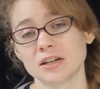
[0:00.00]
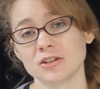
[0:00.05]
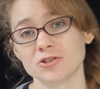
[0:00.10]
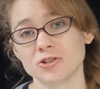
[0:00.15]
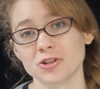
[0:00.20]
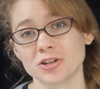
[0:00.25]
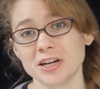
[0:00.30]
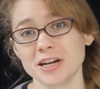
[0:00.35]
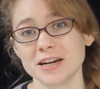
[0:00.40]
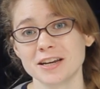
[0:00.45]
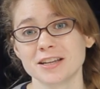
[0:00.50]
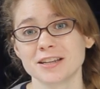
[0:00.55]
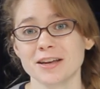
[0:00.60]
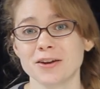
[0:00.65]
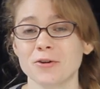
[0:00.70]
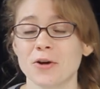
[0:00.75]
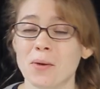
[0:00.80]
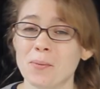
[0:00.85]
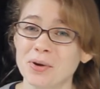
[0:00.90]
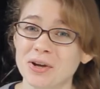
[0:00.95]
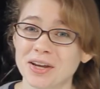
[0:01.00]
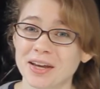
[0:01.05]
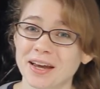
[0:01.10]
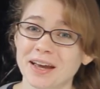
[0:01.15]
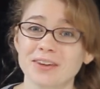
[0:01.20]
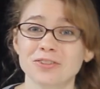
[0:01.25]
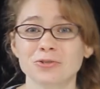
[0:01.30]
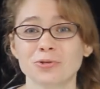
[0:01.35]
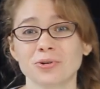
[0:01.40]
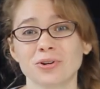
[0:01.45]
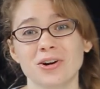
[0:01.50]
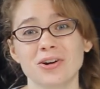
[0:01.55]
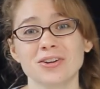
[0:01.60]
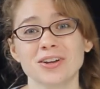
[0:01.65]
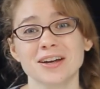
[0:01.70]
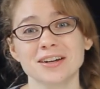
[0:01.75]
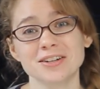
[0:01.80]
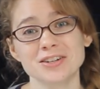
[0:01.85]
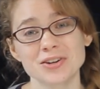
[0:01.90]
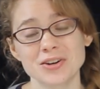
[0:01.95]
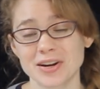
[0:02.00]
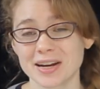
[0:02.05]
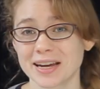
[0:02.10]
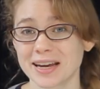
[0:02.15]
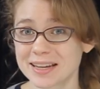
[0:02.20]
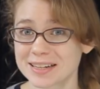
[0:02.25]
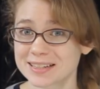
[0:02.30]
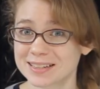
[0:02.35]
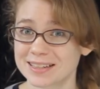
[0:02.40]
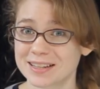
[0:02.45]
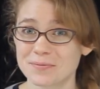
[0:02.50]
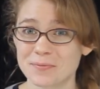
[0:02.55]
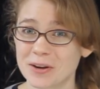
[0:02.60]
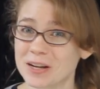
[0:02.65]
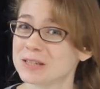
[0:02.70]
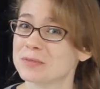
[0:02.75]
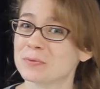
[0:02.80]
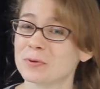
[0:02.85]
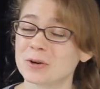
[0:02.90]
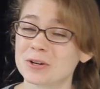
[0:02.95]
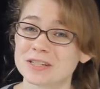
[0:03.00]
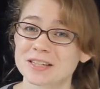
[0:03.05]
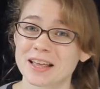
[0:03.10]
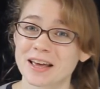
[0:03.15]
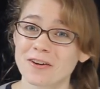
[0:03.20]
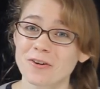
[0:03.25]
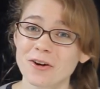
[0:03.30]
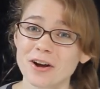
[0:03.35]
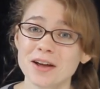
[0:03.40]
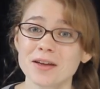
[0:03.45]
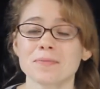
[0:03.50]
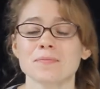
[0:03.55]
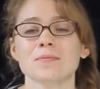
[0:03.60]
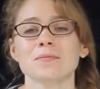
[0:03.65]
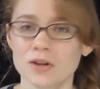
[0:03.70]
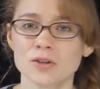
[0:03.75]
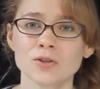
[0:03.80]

underneath that your rabbit can crawl under and get to the baseboards that way.